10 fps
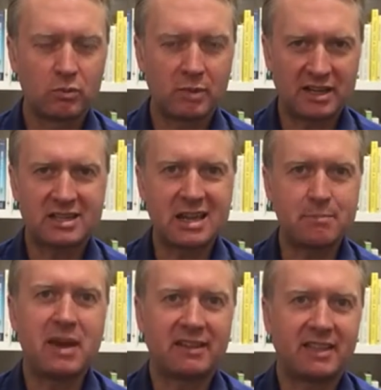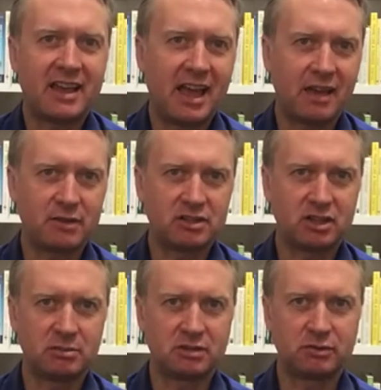much impact they have in
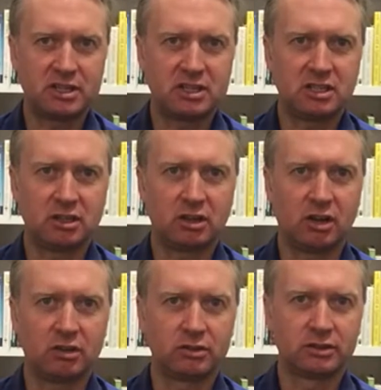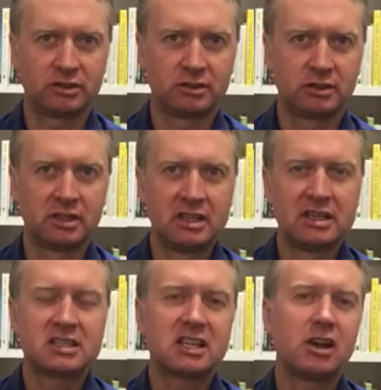terms of reaching your goals.
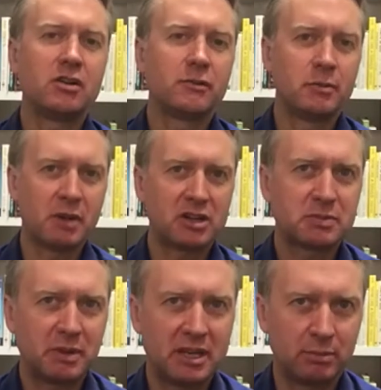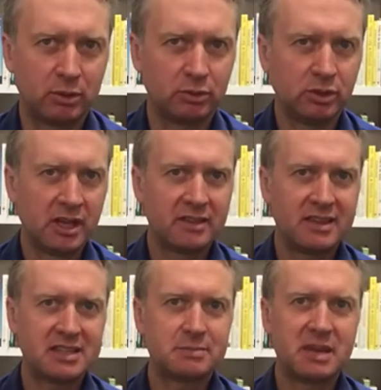So, for most people,
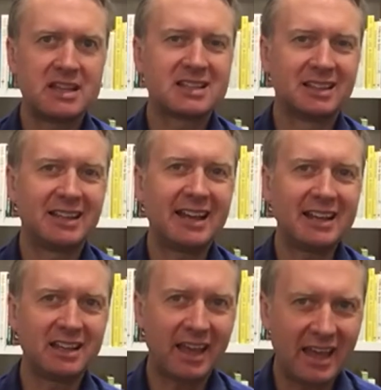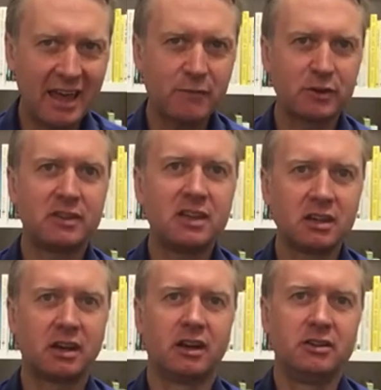this means letting everything
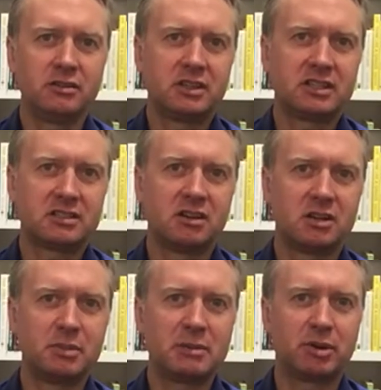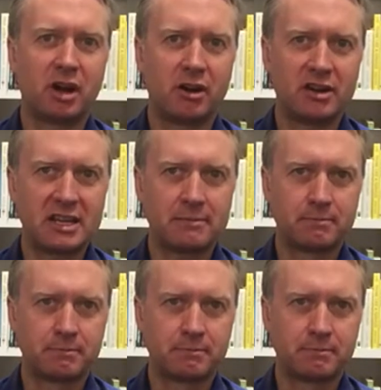go that's not a big priority.